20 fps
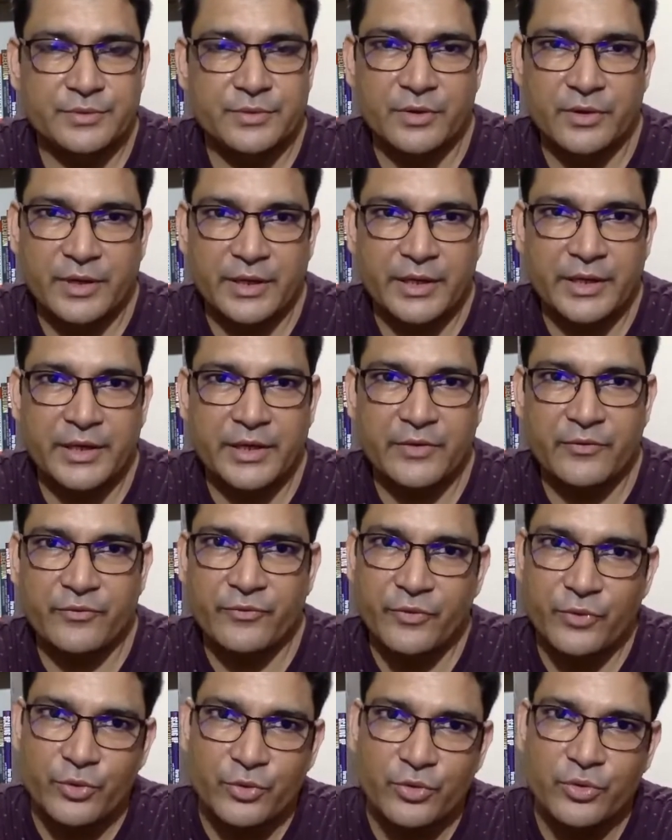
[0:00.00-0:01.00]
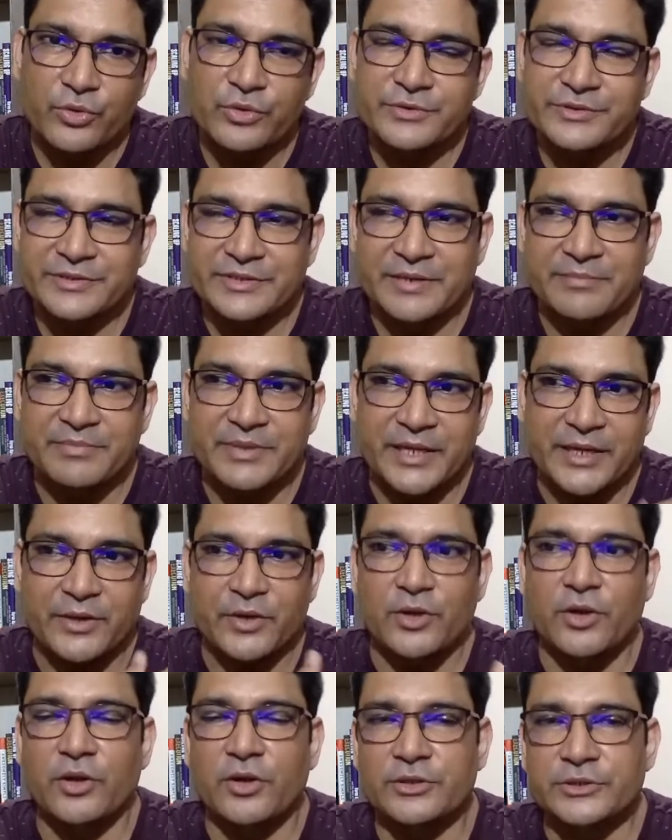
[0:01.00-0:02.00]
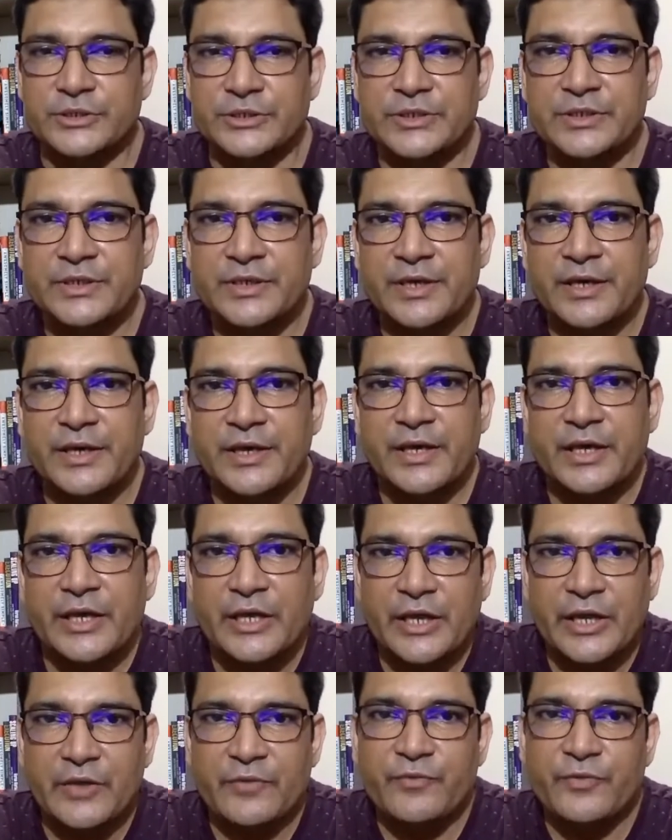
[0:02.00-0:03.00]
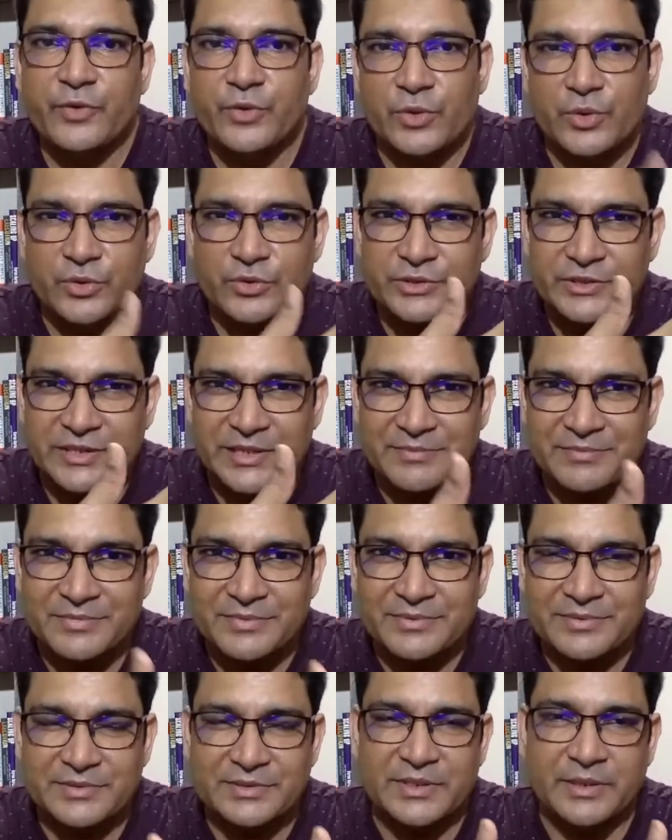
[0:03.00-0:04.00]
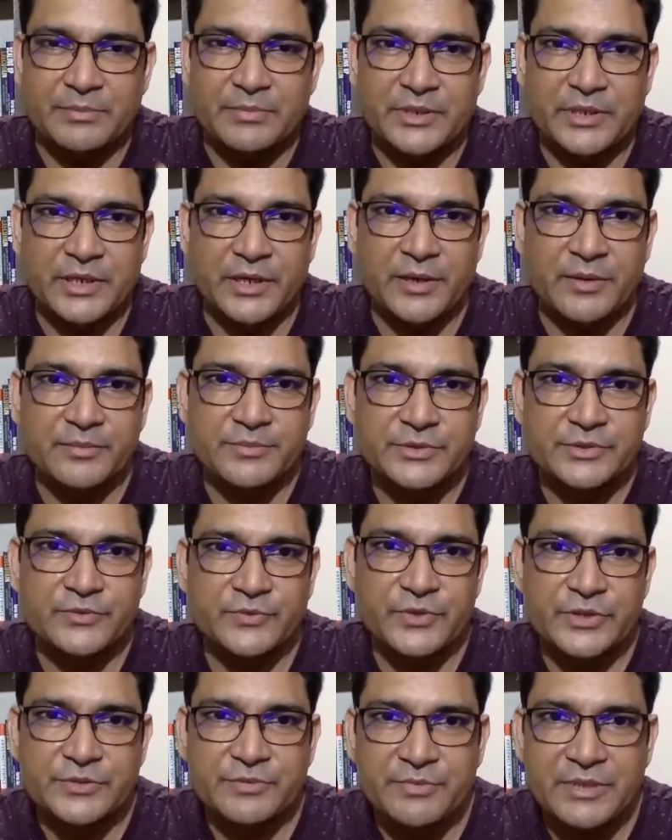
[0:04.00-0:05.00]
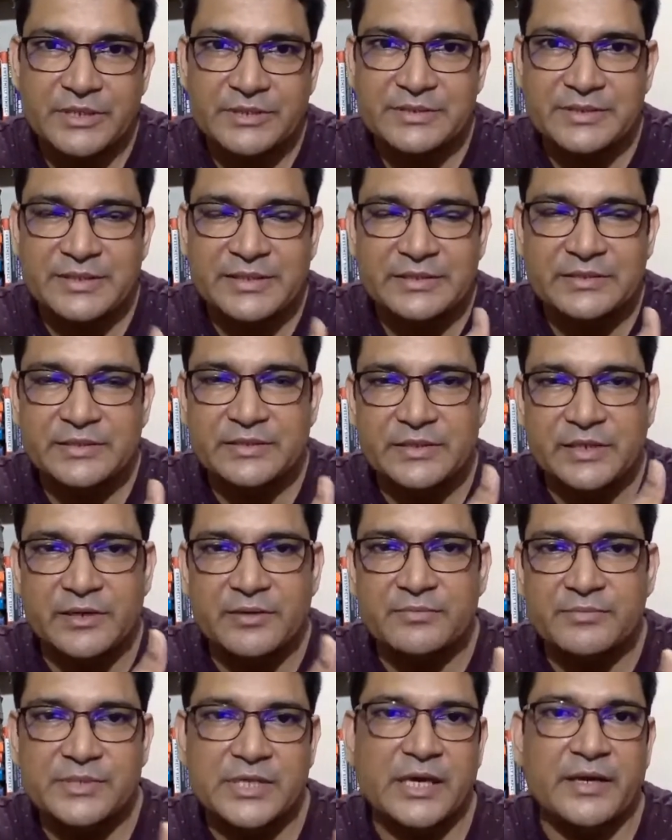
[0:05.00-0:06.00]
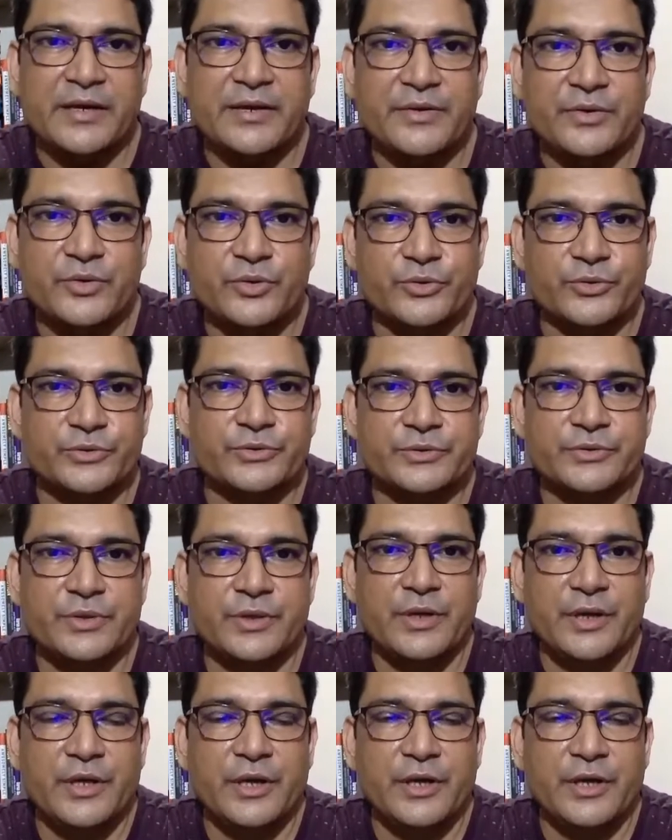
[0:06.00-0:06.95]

Okay, if you know some technology, if you know some terms, which means these terms are in use.